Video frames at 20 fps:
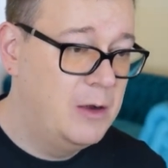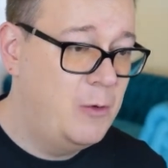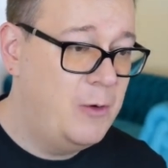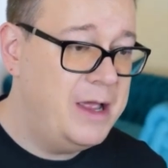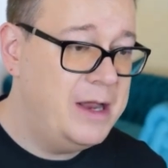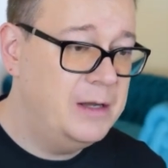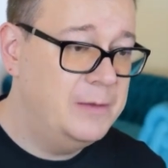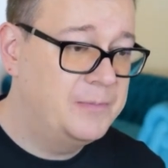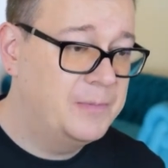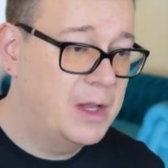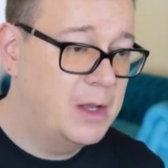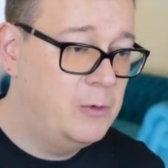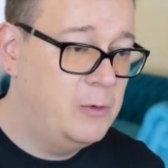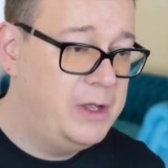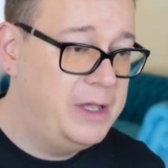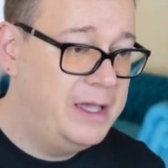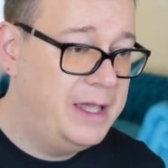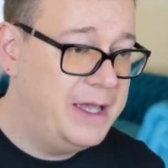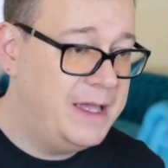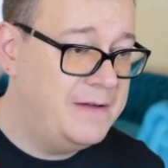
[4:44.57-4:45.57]
Well,
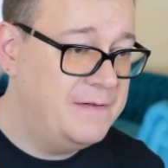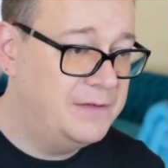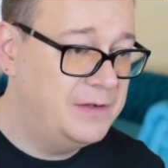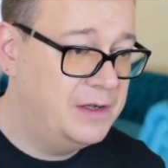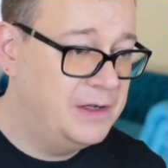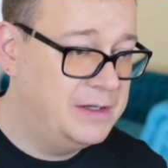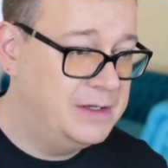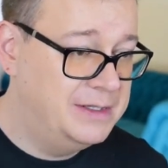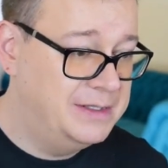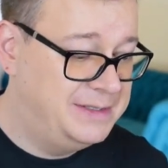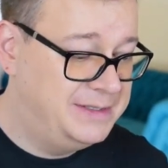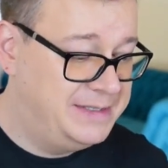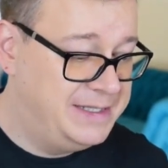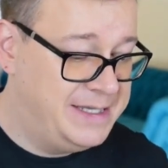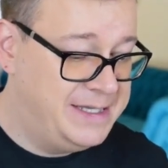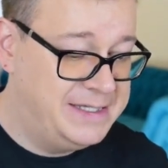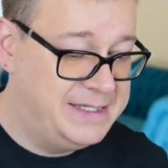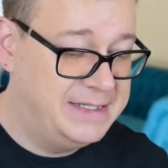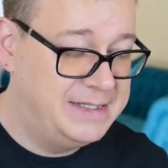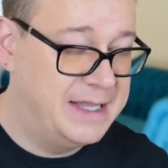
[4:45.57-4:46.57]
we have a
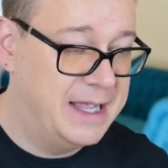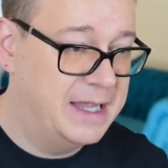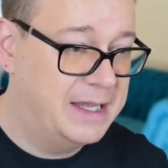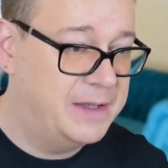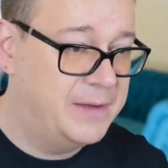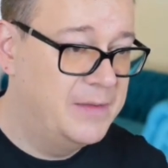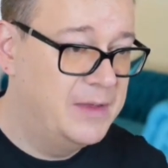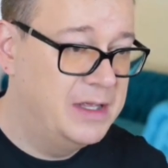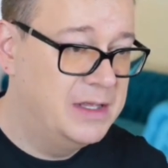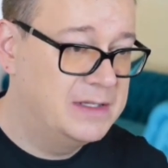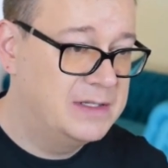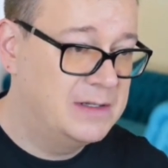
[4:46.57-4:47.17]
Z stack.